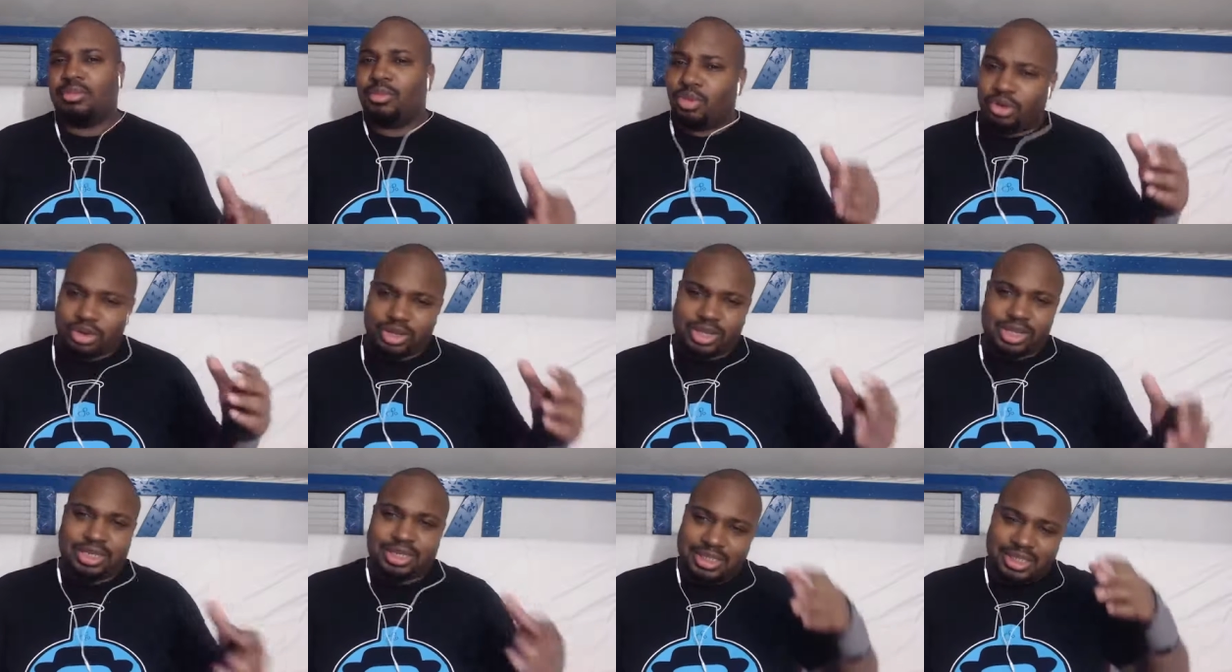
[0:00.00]

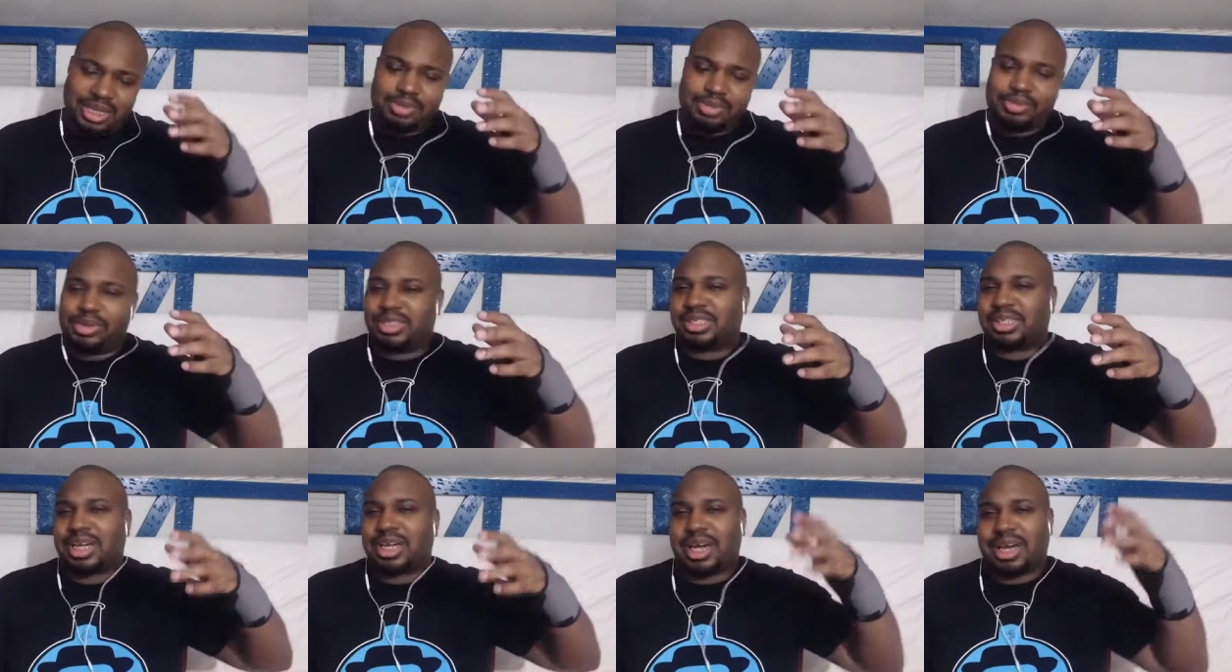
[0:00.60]
Morgan's
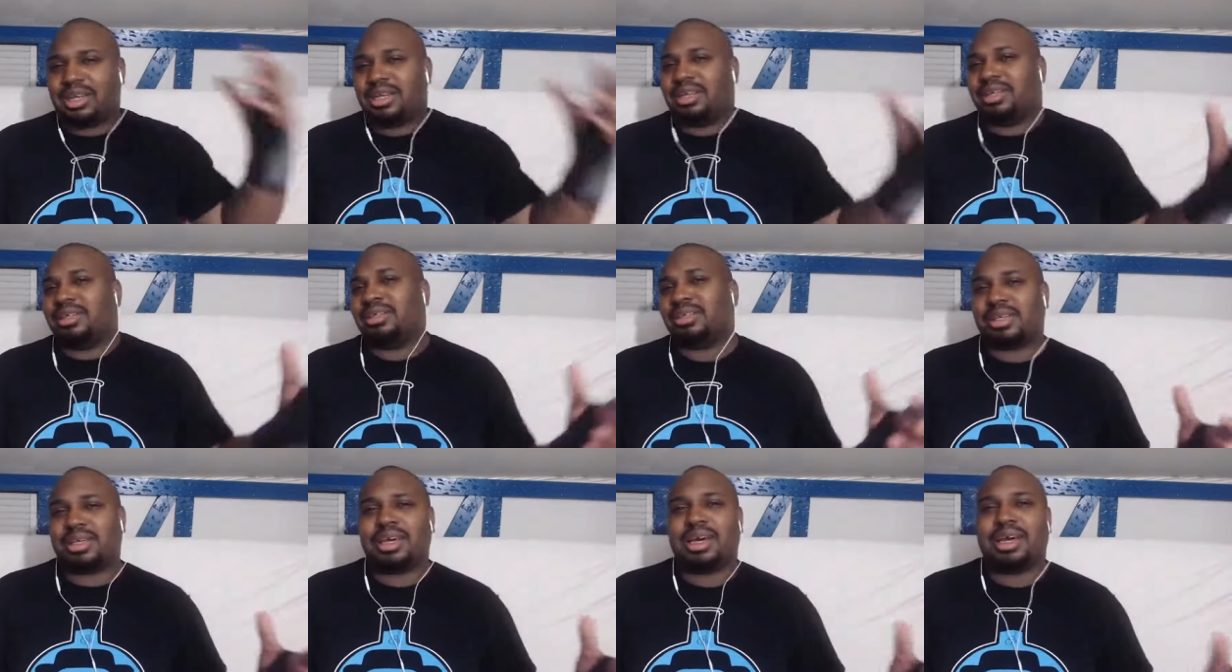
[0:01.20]
image kind
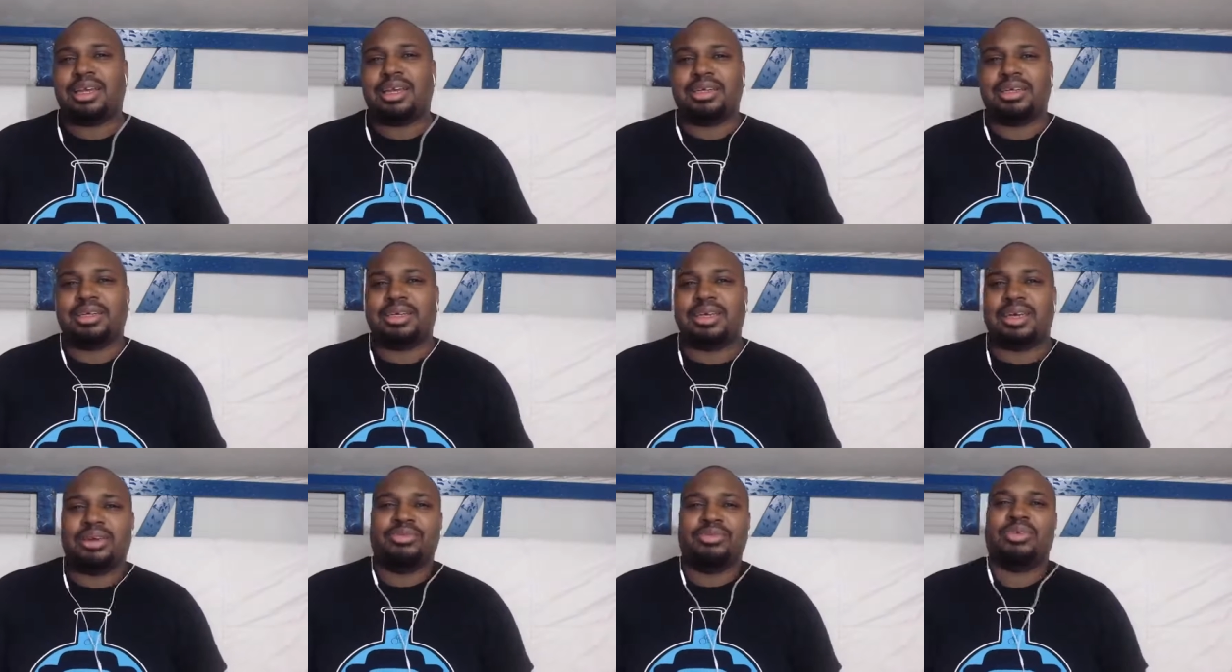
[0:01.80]
of kind
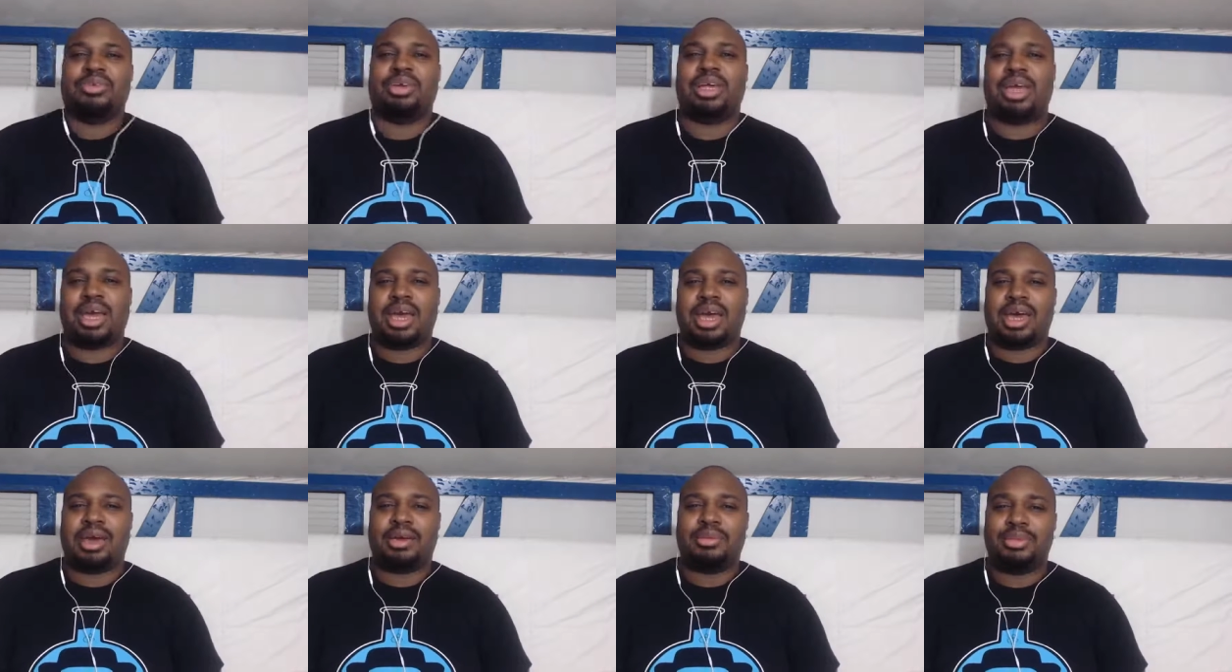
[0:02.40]
of get a
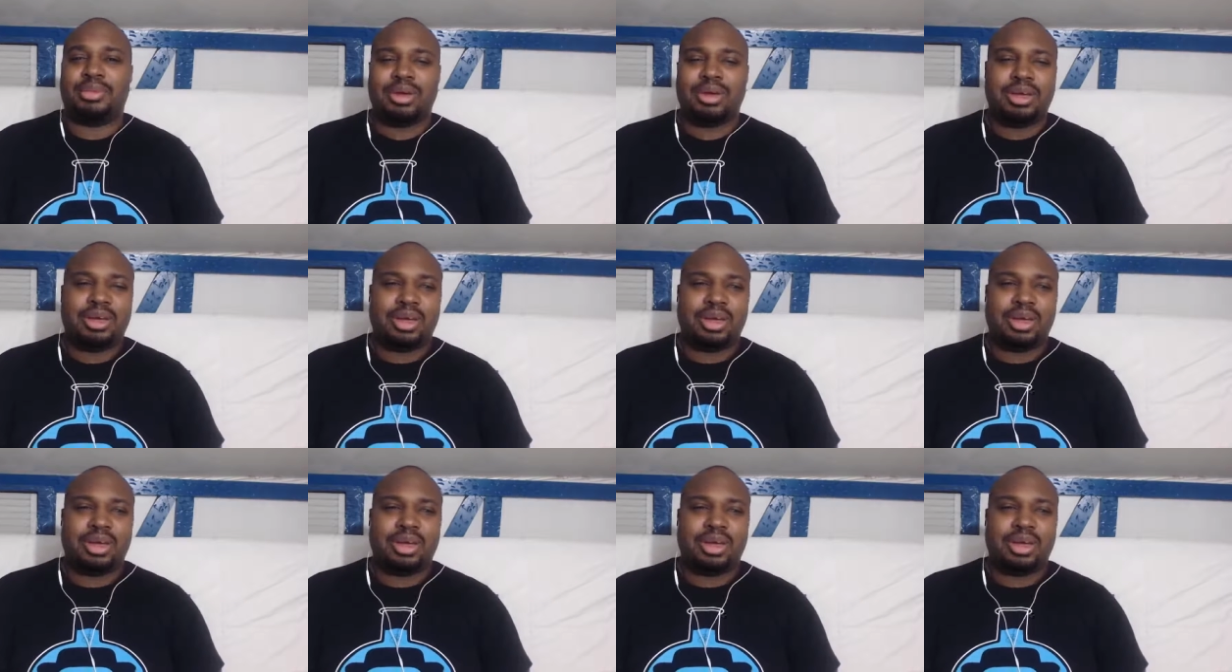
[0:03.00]
rehab